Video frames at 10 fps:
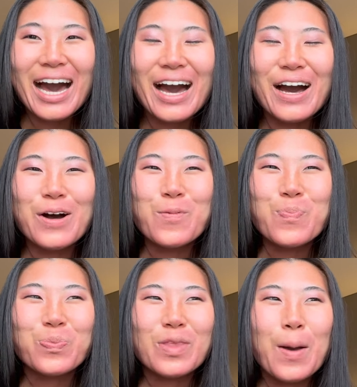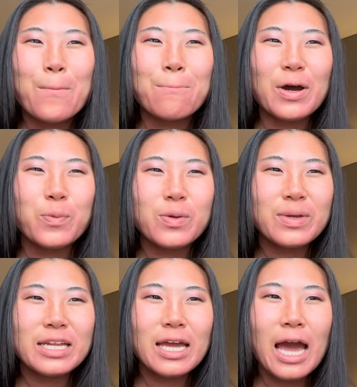Um, but we're
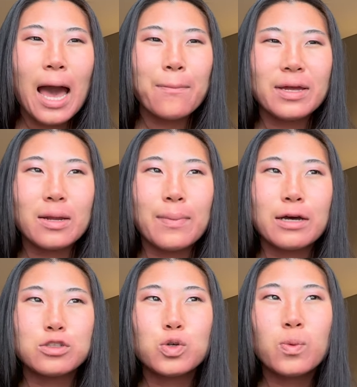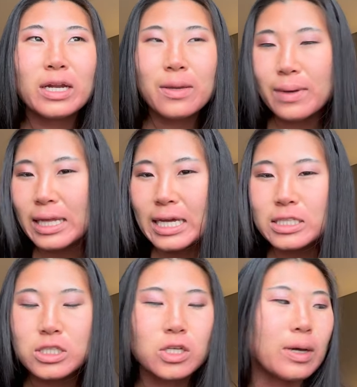meeting up in about twenty
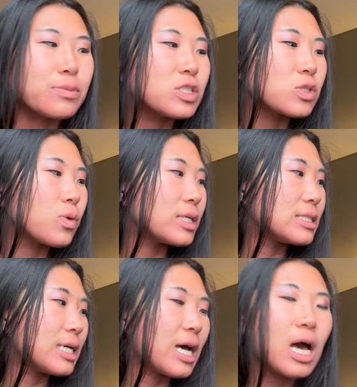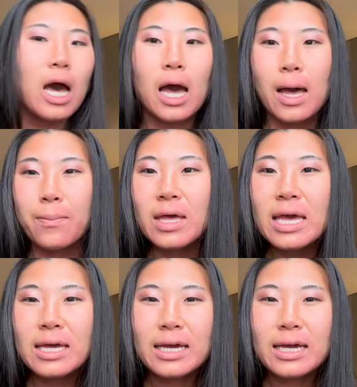minutes, so I'm just going to um,